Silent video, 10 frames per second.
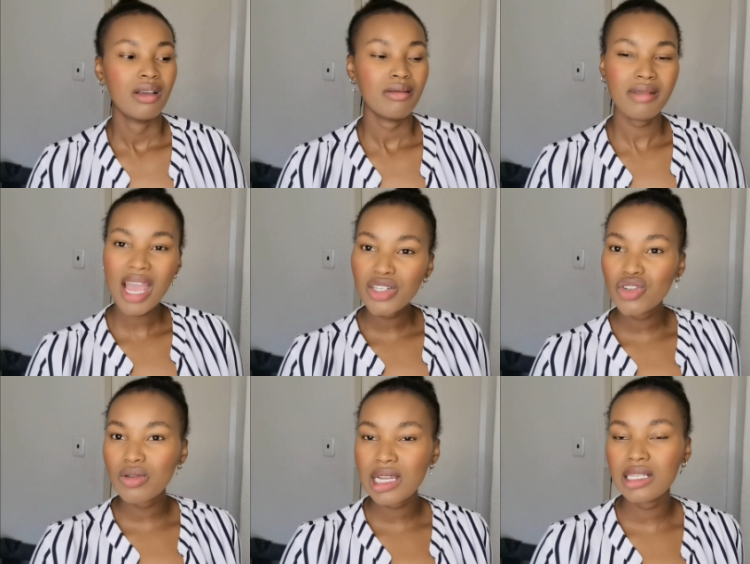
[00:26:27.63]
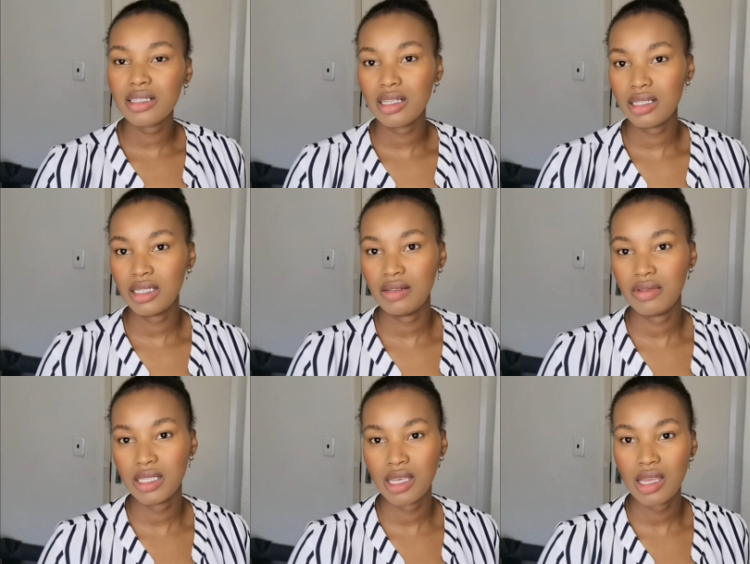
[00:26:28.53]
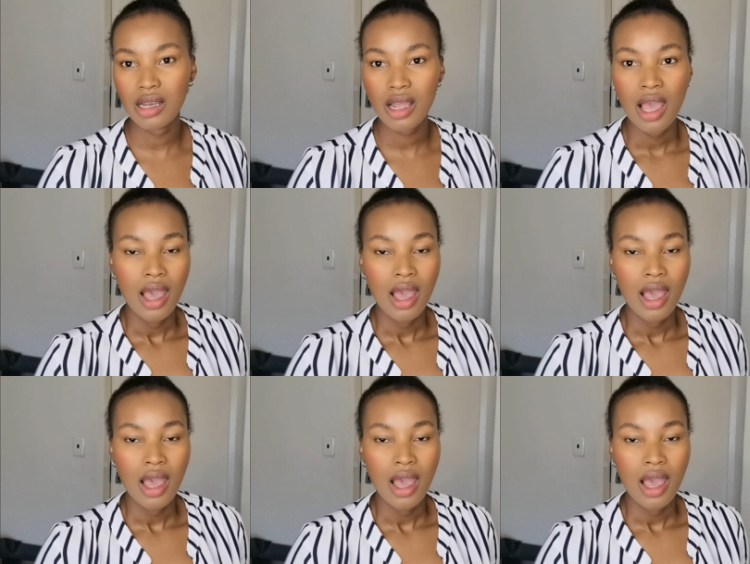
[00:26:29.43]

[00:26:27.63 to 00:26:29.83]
naturally sensitive skin